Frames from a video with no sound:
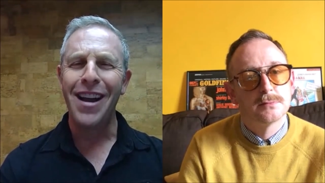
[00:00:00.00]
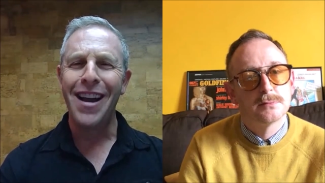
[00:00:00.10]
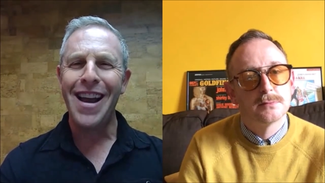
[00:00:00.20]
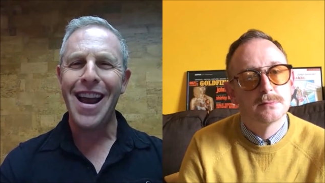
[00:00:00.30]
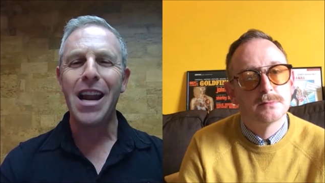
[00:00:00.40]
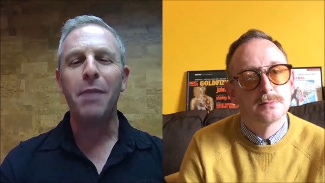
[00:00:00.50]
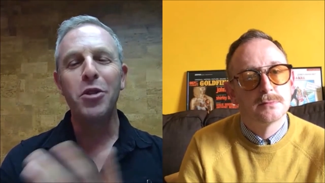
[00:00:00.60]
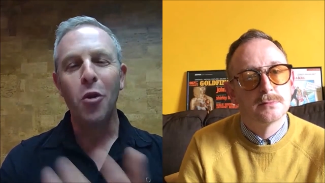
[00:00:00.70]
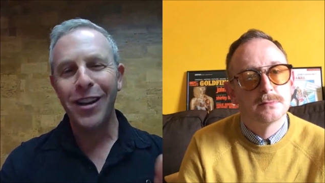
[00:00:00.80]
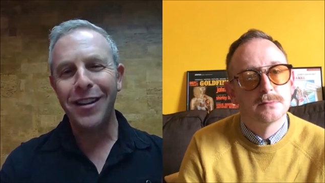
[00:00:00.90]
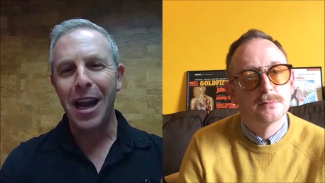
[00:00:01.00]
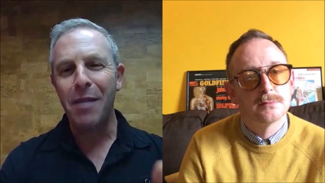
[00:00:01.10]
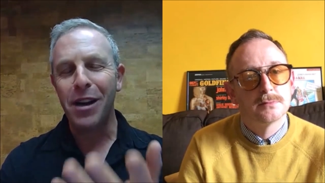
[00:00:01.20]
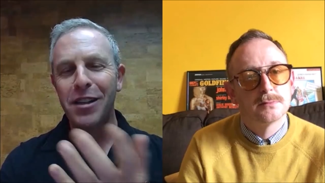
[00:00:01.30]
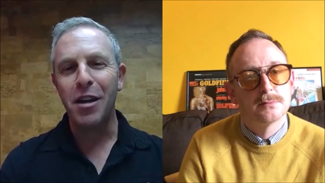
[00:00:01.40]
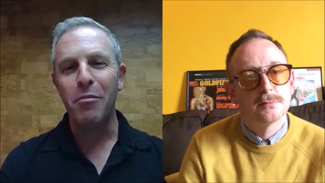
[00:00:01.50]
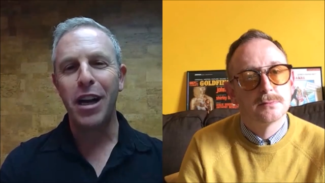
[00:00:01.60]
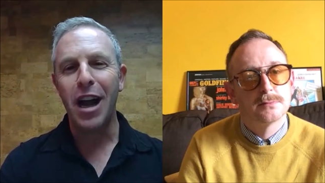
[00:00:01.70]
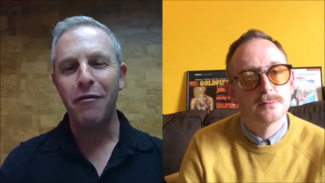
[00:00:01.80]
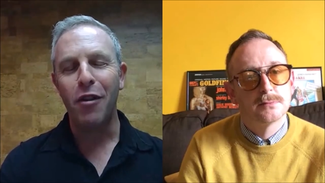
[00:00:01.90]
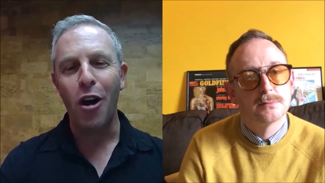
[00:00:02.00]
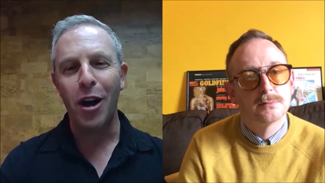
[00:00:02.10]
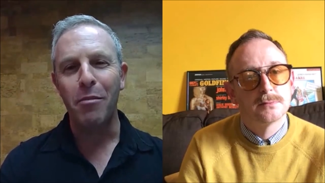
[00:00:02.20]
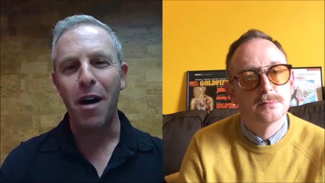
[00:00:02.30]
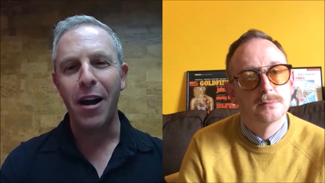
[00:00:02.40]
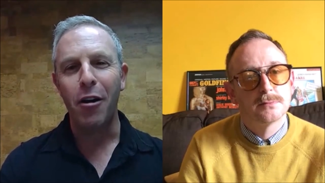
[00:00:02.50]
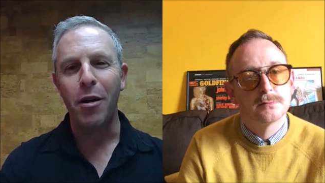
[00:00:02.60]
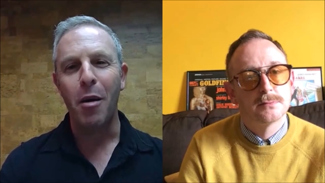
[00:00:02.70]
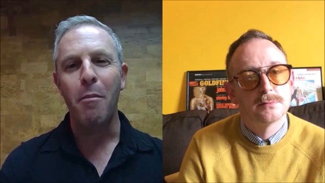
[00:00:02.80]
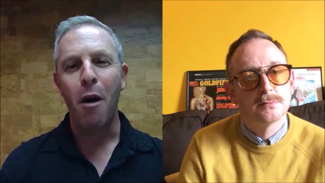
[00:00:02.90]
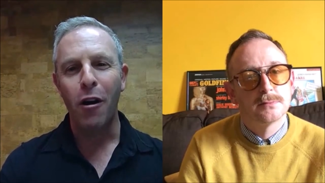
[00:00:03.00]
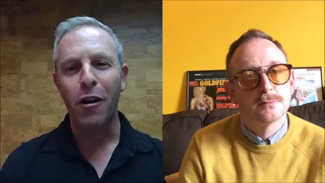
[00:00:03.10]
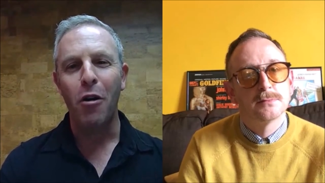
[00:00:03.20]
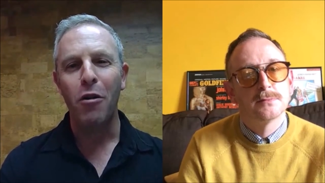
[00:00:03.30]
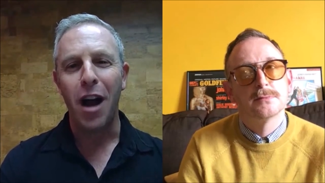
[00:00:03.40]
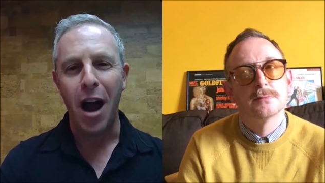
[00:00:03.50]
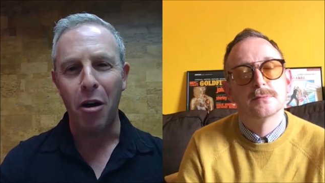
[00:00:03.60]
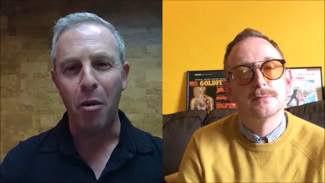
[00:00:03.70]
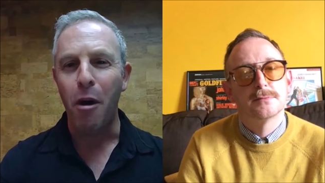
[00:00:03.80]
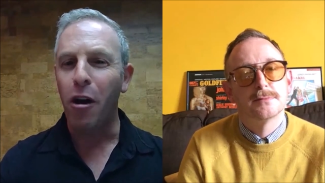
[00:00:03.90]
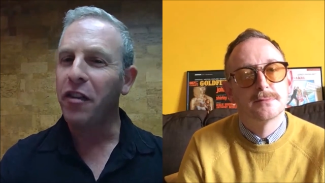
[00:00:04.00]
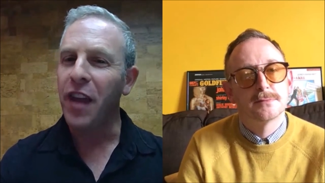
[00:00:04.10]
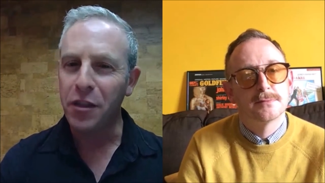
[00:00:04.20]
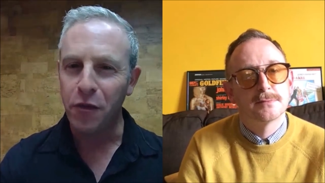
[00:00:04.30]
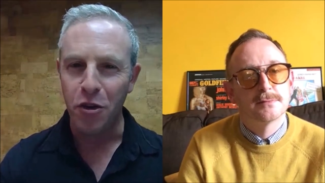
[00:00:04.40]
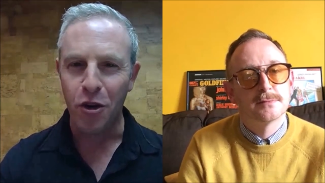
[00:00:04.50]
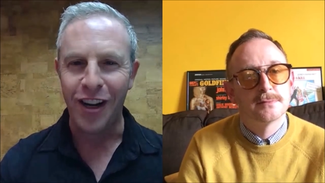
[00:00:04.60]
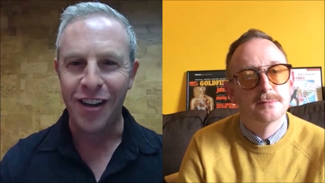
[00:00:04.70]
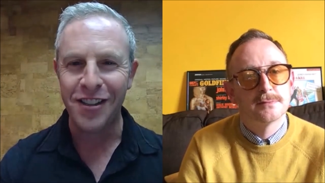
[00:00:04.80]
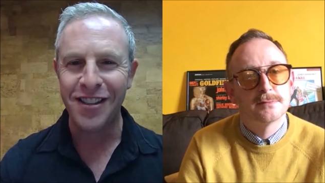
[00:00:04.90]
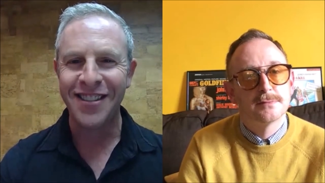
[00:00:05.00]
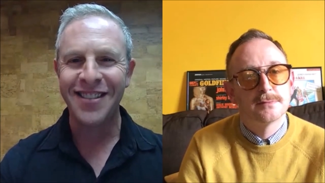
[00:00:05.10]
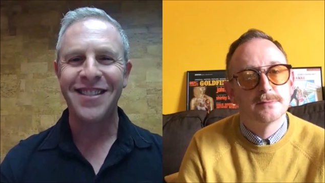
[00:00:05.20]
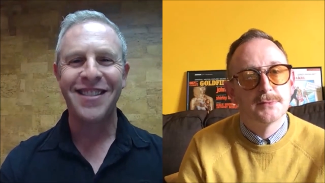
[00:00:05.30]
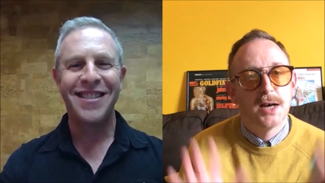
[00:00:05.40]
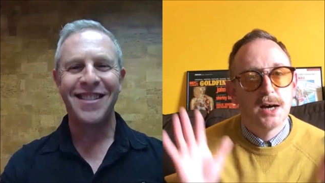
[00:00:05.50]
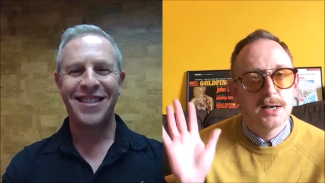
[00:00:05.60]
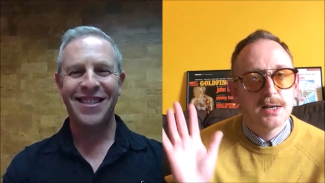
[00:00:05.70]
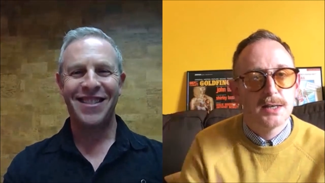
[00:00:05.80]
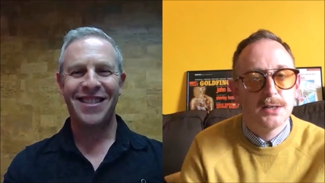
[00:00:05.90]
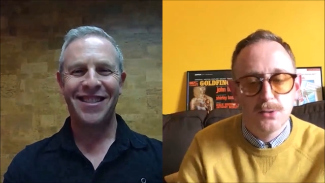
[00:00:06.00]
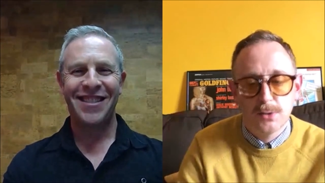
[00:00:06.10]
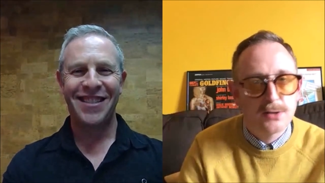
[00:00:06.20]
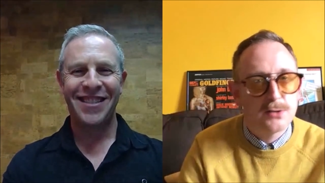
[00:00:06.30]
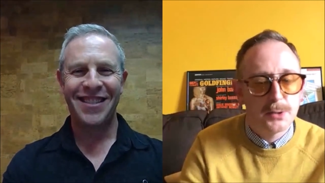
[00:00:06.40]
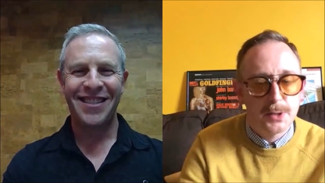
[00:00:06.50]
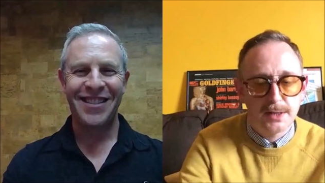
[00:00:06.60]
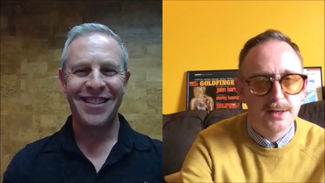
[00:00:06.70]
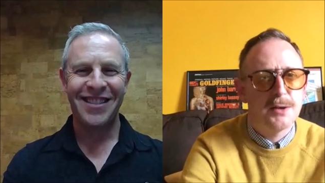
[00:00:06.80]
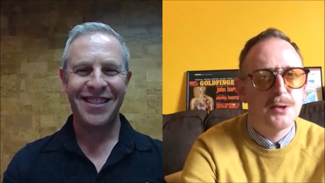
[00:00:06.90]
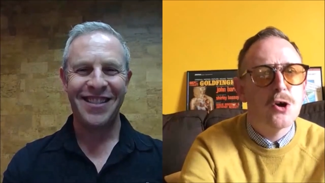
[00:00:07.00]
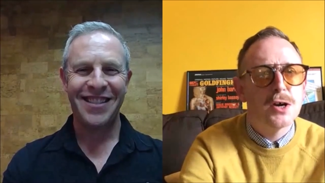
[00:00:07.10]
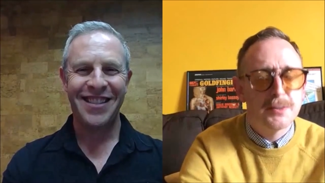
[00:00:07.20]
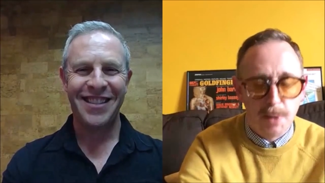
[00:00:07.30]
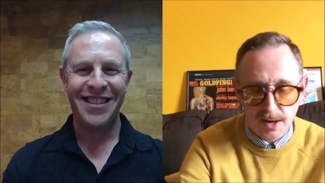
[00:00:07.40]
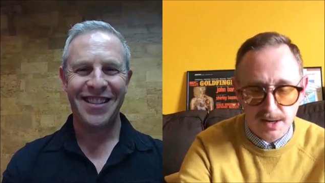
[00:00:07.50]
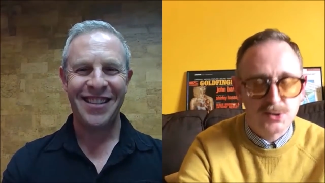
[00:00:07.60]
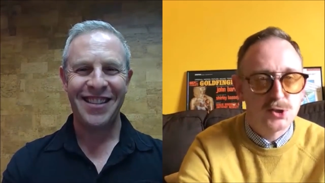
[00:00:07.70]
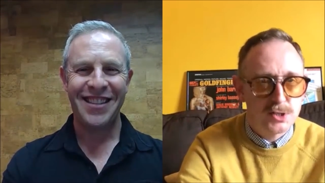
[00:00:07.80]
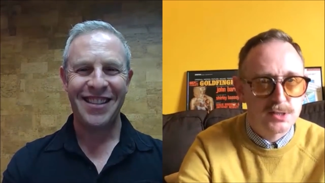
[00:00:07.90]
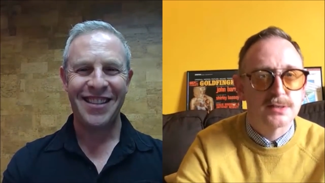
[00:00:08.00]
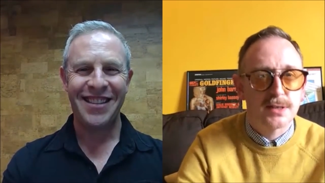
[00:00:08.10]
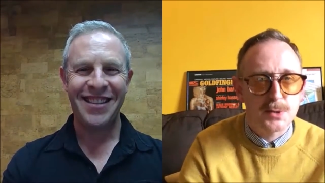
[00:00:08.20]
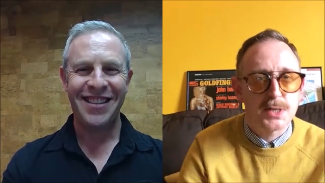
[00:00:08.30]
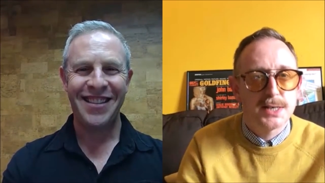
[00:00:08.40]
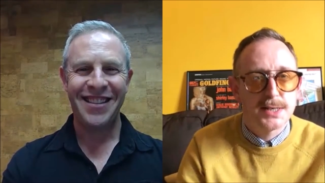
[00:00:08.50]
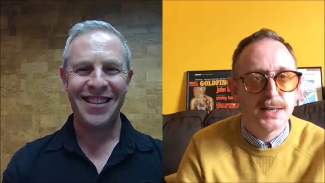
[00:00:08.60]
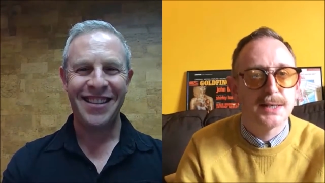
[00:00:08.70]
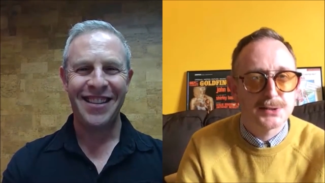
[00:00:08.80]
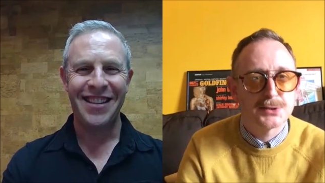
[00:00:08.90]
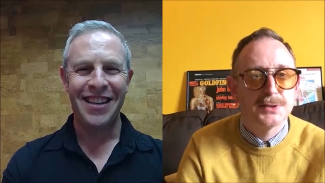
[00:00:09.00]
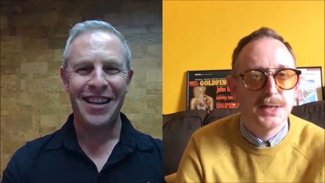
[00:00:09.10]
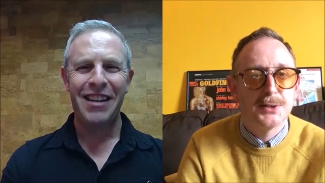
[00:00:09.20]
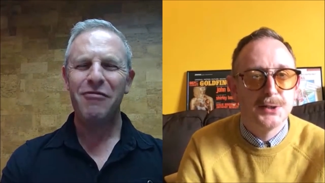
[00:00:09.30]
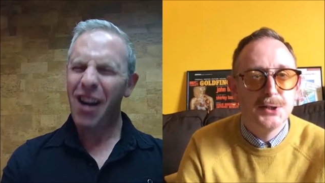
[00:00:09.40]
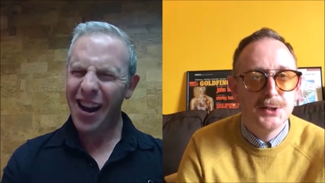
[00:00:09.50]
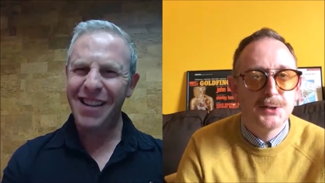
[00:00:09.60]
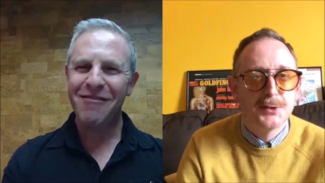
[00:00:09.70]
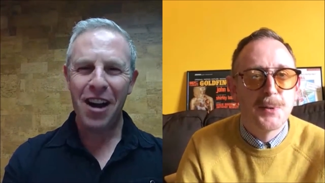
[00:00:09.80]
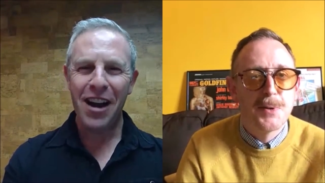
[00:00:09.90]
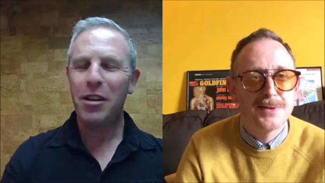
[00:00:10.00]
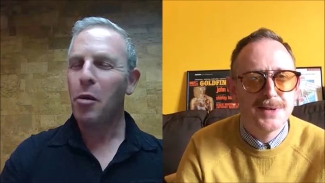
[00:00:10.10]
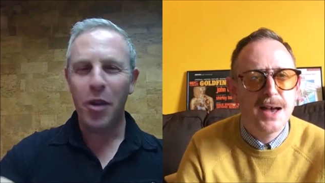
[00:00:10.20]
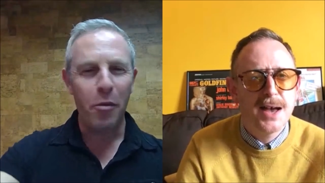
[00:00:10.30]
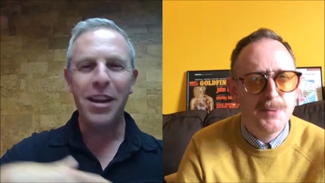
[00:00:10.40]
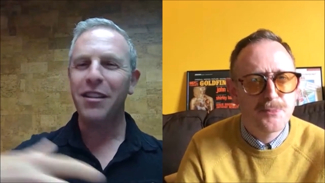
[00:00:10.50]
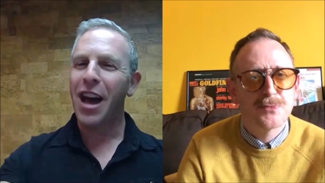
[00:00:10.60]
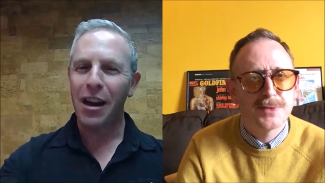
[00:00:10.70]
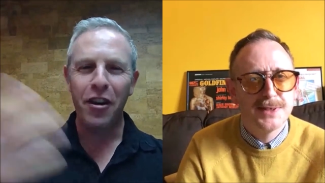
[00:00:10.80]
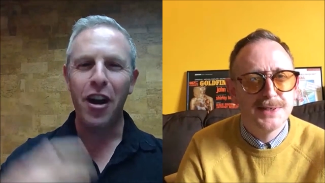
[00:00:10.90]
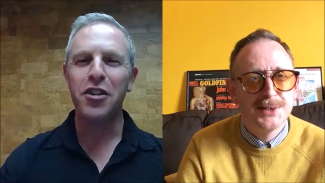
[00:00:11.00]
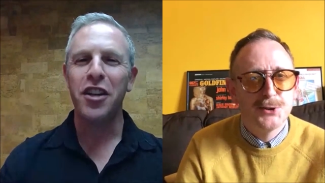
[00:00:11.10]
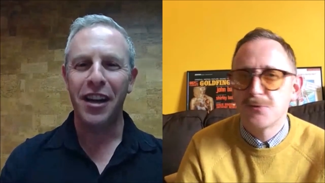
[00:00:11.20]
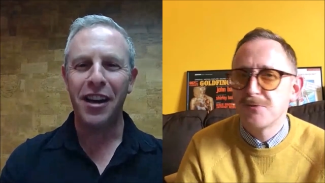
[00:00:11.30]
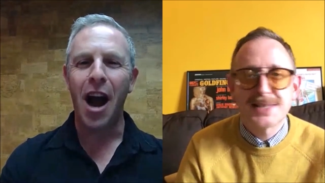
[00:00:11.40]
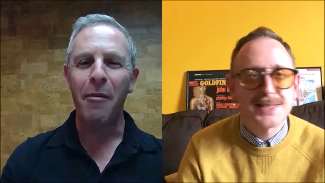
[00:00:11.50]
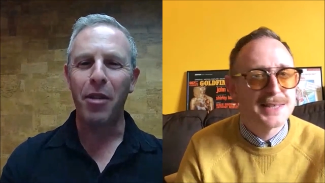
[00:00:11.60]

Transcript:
Speaker 1: them. And I'm joined today by somebody I've long admired, Mark O'Connell. Mark, thanks for joining us.
Speaker 2: Hi, hello. How you doing? I long admired. Good. I want to hear that. That's, yeah.
Speaker 1: Right, right. There'll, there'll be a lot of gushing and